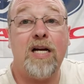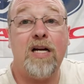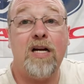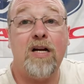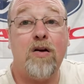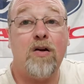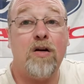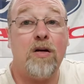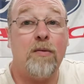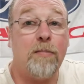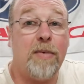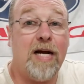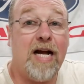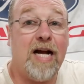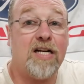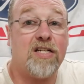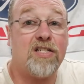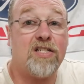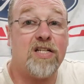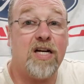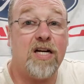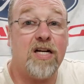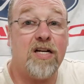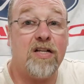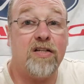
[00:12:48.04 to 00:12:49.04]
here on the back
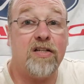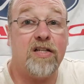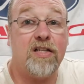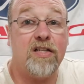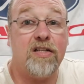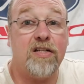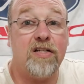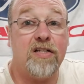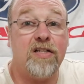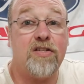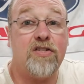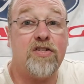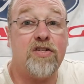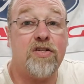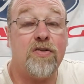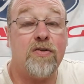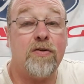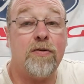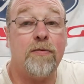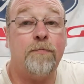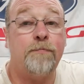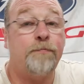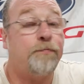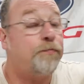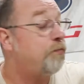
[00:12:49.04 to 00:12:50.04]
side of the
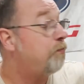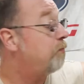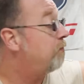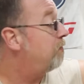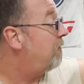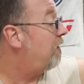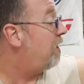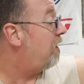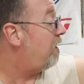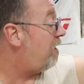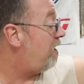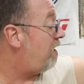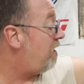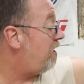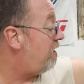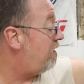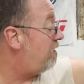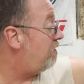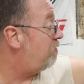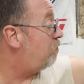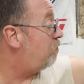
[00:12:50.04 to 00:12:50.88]
condenser, and